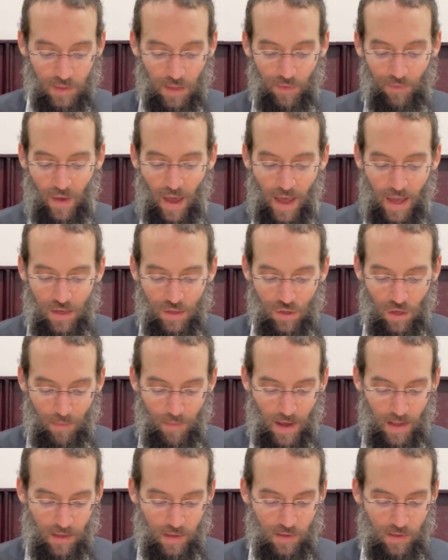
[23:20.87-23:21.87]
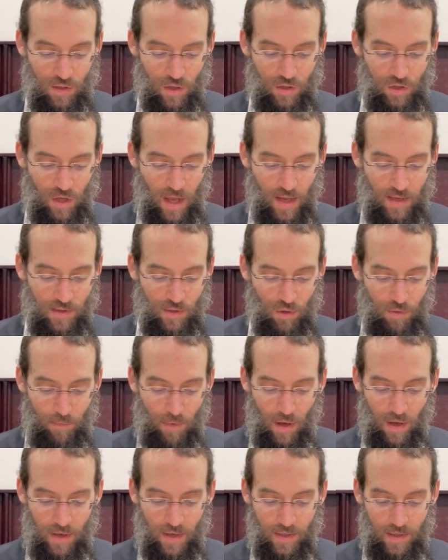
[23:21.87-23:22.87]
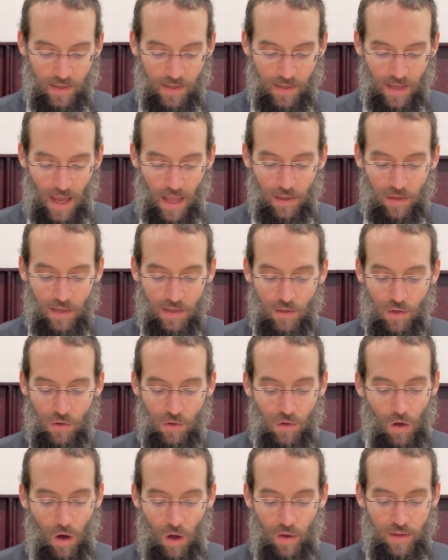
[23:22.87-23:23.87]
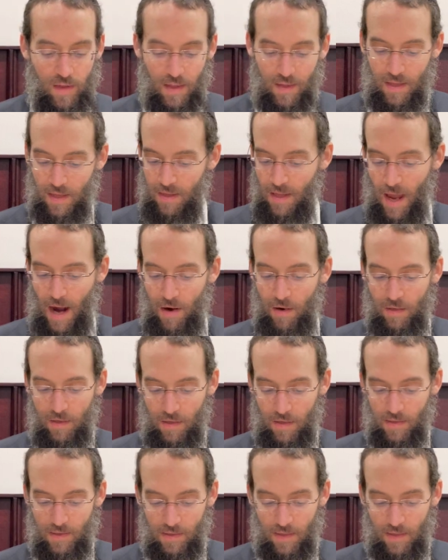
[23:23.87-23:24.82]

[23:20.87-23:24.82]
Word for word: Vein shom alex shteik subois, and there's on the inheritance.